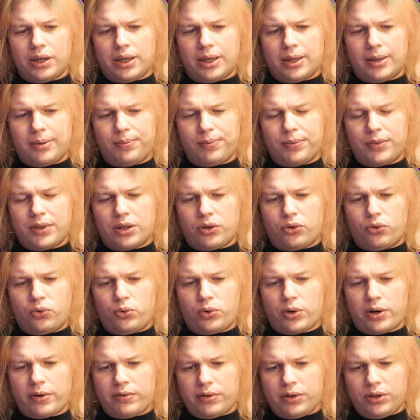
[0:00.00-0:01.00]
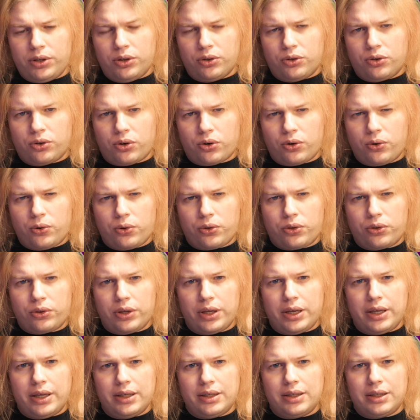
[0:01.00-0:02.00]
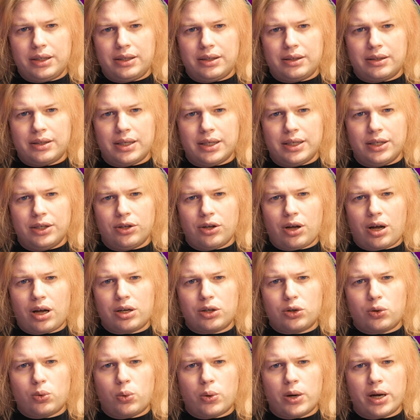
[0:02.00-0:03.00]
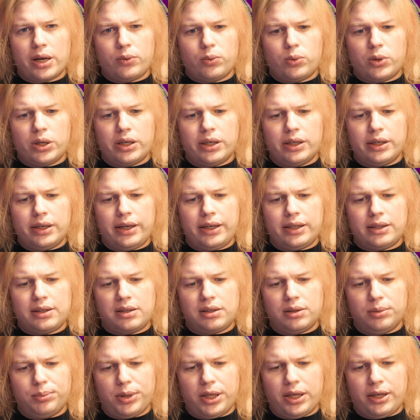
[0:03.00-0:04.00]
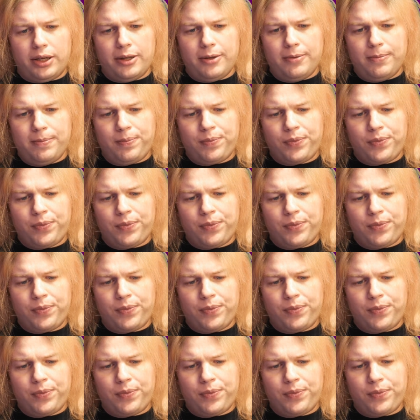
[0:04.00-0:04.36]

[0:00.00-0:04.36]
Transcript: the revenue growth is not quite where it needs to be.